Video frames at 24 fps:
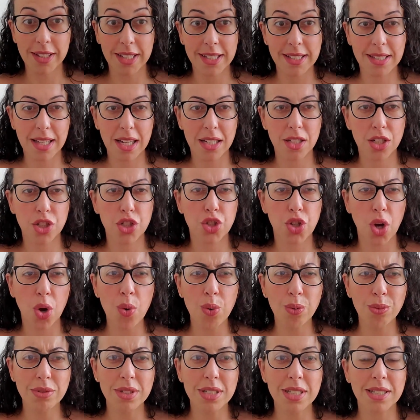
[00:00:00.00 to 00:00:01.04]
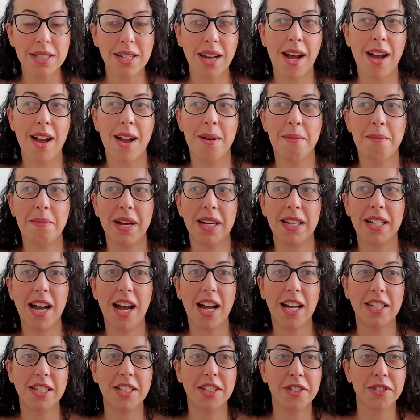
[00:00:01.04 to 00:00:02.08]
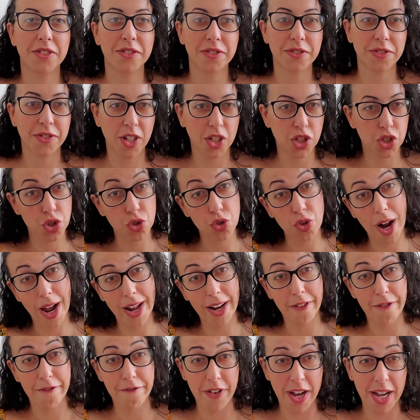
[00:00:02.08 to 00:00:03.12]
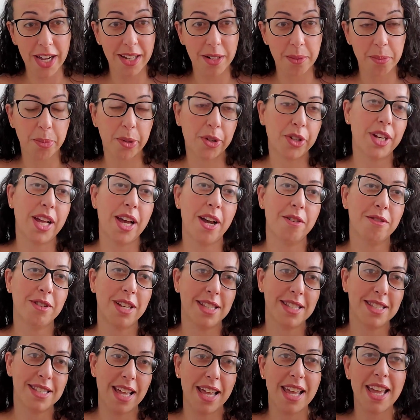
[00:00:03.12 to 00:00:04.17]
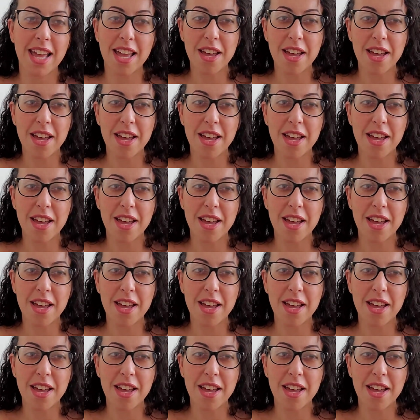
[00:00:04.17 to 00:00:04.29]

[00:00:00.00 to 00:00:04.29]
They said, don't kind of try to fight burnout and say,